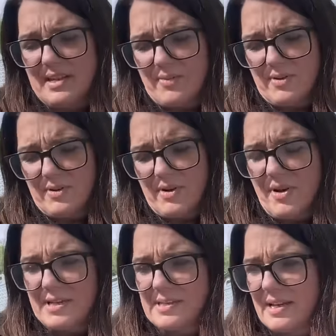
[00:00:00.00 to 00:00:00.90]
it would look
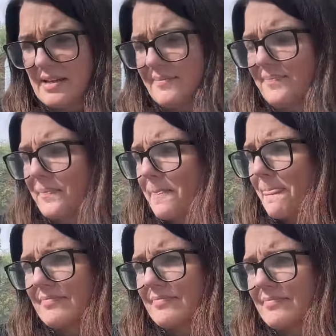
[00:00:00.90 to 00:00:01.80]
nice in.
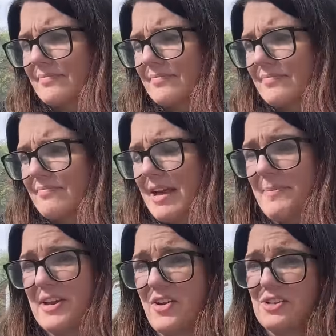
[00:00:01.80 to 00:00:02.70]

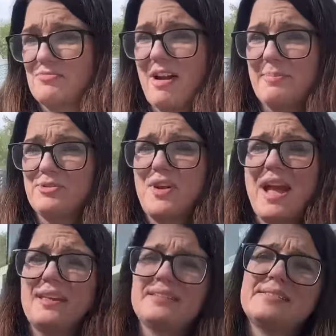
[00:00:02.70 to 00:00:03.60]
Maybe a nice wrap
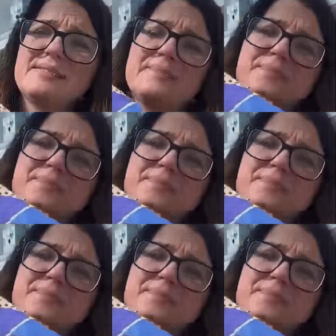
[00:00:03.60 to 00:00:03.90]
dress.